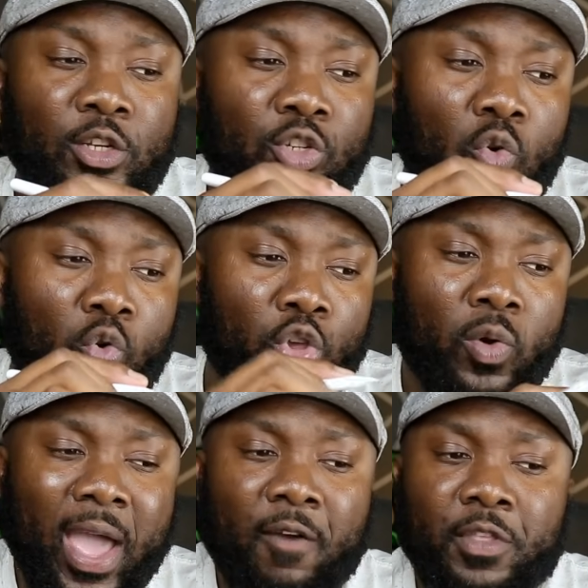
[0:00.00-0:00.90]
So
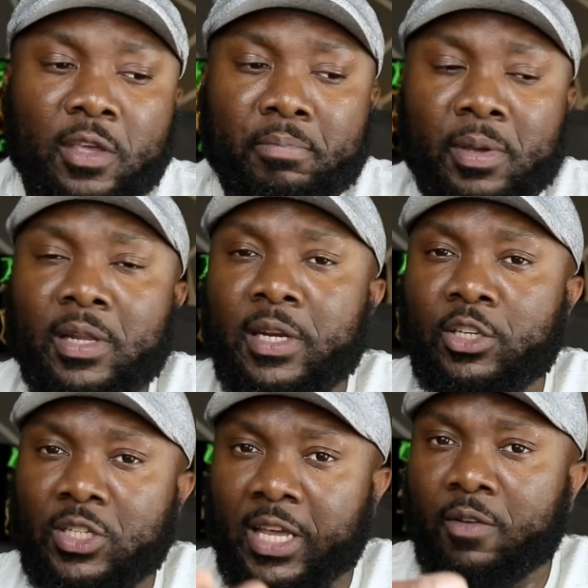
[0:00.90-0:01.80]
you have the
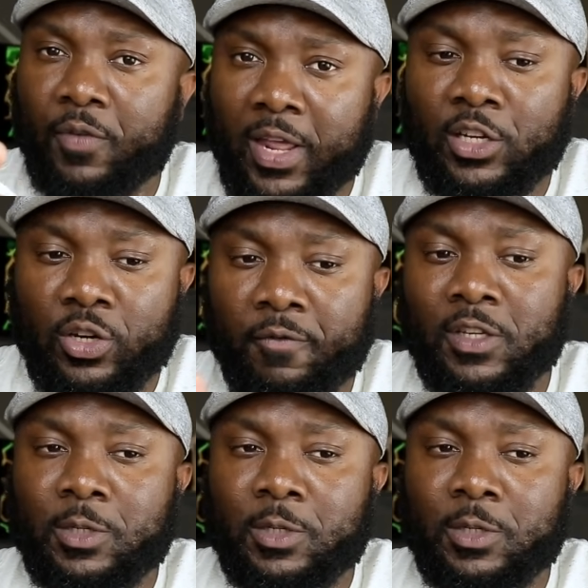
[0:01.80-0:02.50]
ability to take advantage of